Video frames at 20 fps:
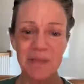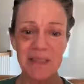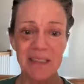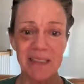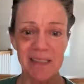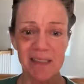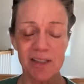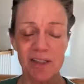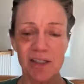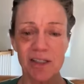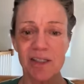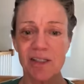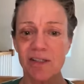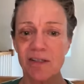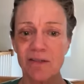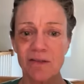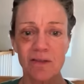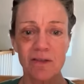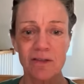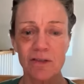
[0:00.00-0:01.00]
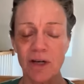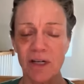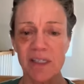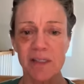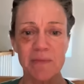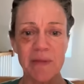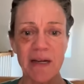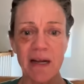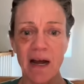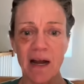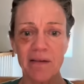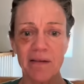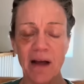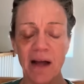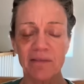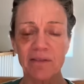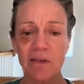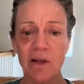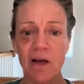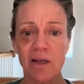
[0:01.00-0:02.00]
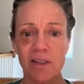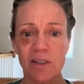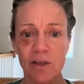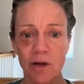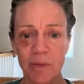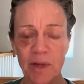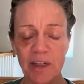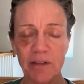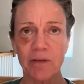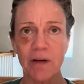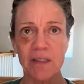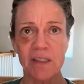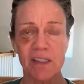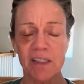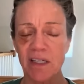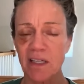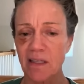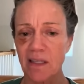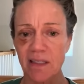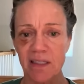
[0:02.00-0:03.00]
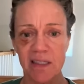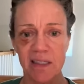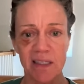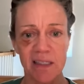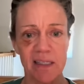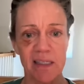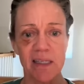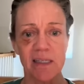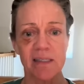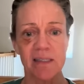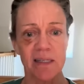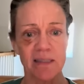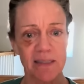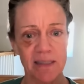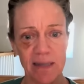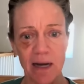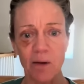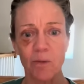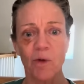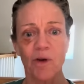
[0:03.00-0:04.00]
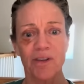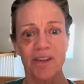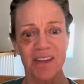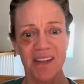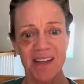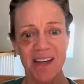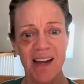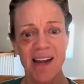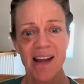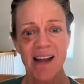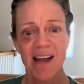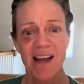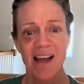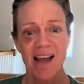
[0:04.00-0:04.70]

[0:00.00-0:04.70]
Please just trust me. I, have lost so many friends to this disease, and it's not worth it.